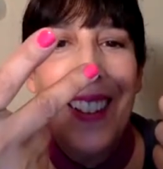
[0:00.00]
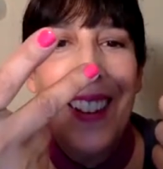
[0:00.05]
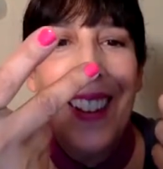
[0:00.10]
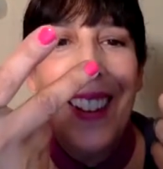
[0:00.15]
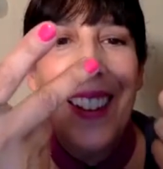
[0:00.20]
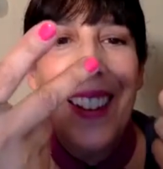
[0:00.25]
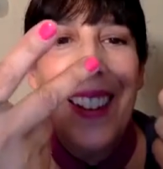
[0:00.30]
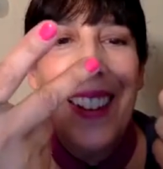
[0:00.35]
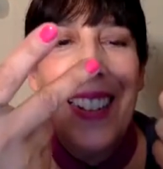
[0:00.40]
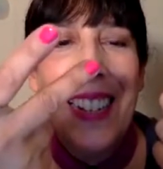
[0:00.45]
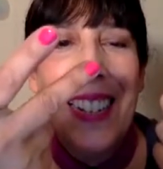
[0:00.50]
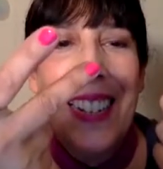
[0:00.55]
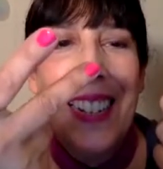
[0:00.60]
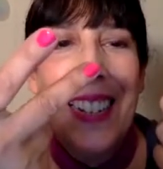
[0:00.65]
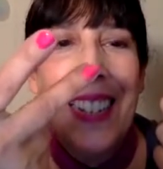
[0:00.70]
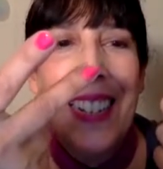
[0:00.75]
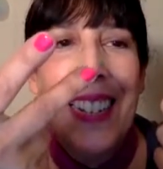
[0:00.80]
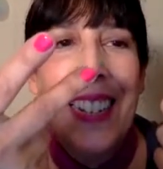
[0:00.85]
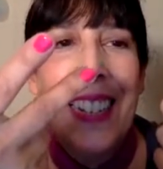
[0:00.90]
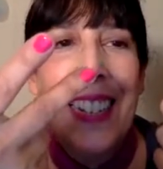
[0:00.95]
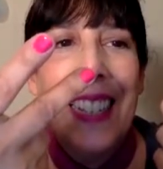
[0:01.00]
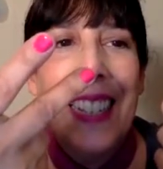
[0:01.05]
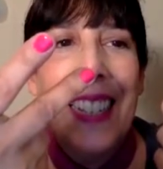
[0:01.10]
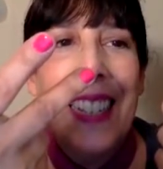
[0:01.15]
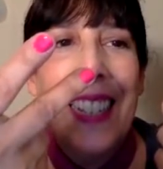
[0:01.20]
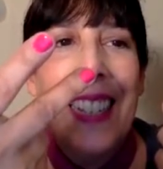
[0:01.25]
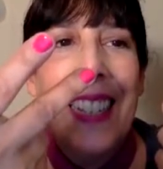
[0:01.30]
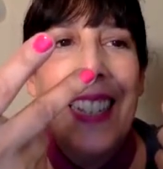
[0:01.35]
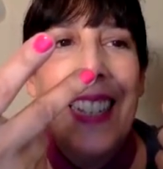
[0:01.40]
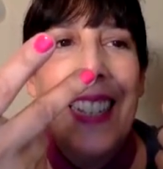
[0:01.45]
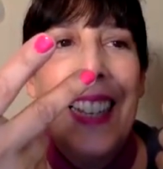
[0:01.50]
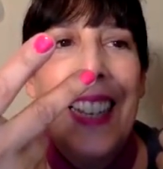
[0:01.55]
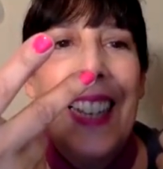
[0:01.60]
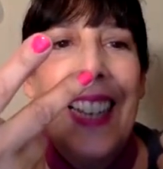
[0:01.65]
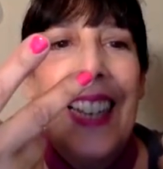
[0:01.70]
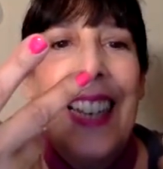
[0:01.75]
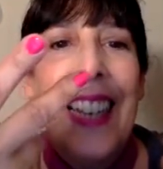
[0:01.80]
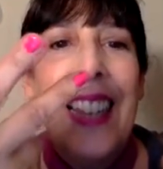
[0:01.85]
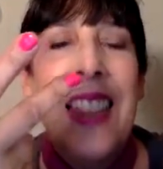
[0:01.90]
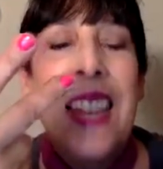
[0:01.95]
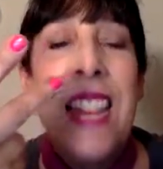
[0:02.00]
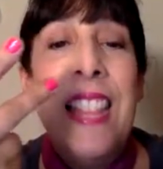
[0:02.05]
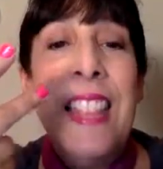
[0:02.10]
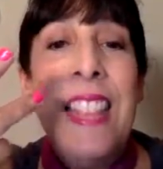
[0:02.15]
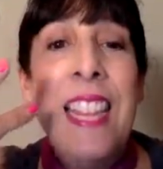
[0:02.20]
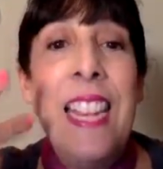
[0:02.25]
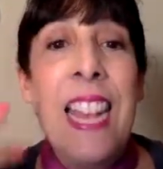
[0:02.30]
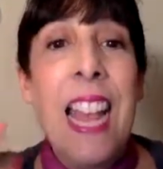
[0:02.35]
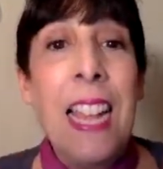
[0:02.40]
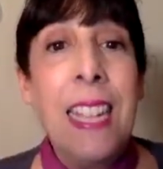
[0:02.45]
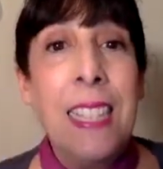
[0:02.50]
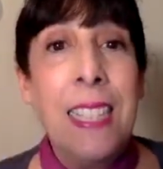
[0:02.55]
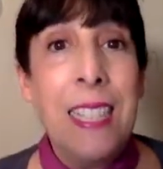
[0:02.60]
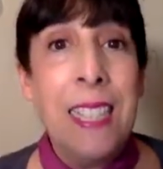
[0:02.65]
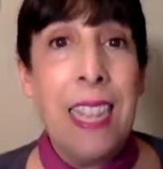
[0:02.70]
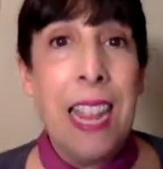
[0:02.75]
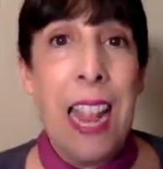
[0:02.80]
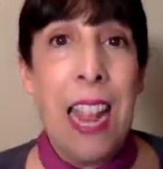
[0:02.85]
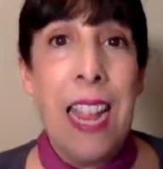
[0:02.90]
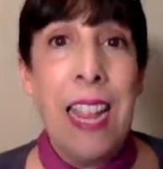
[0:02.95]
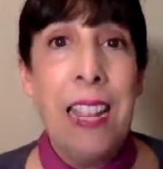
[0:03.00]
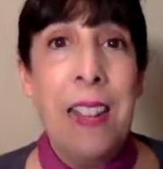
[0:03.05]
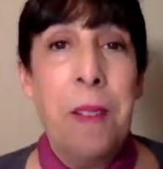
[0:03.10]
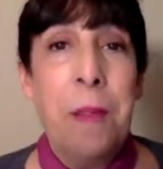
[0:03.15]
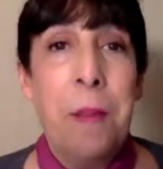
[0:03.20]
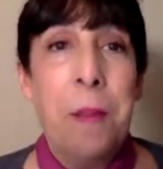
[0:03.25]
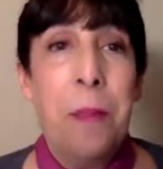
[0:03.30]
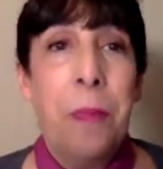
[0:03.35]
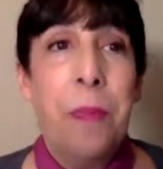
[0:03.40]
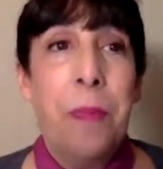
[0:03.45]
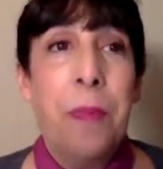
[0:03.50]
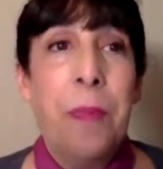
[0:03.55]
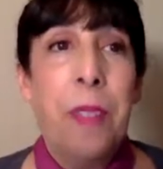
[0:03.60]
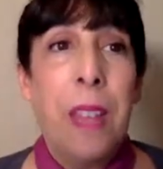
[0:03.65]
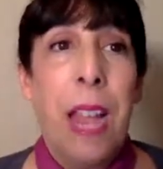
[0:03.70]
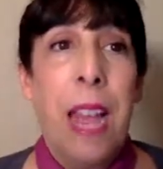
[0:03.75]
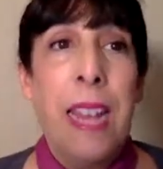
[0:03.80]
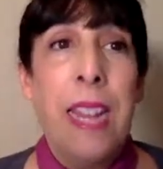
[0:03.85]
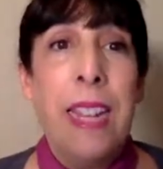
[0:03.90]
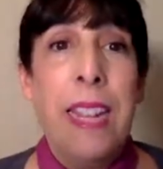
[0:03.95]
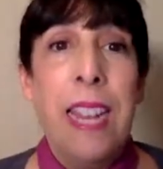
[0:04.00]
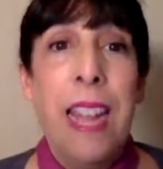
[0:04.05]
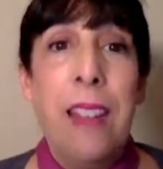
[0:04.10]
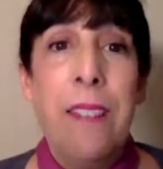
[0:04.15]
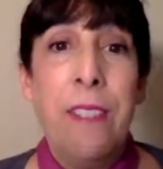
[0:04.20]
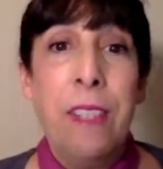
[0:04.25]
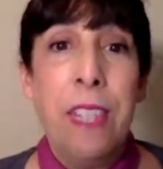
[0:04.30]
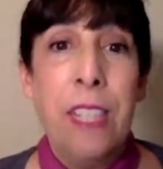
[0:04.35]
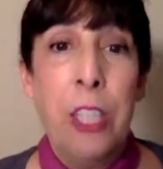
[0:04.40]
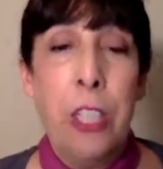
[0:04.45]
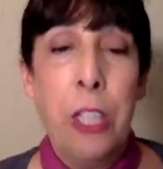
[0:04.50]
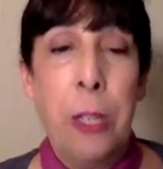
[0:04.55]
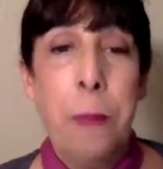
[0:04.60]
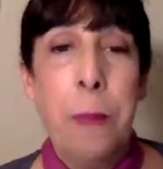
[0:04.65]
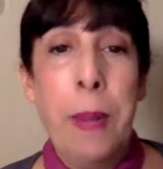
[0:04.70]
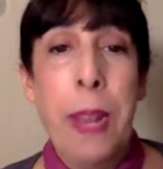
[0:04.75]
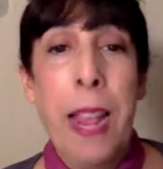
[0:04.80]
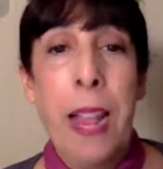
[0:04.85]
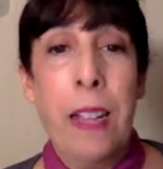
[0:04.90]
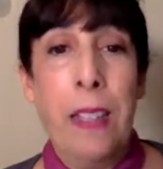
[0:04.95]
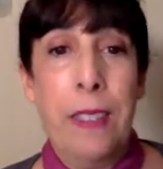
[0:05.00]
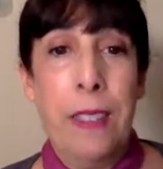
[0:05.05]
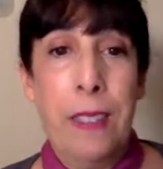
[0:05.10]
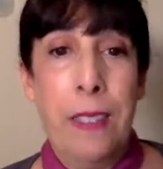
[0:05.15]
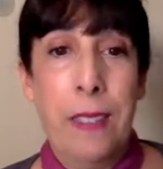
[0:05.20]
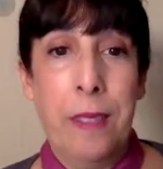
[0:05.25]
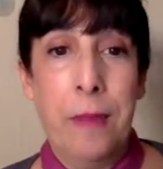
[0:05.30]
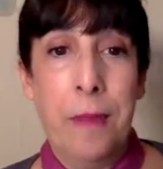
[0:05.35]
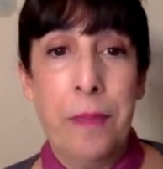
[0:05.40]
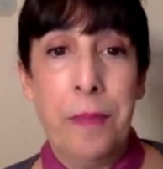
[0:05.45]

All right. Then the next day, I didn't have any chipped nails.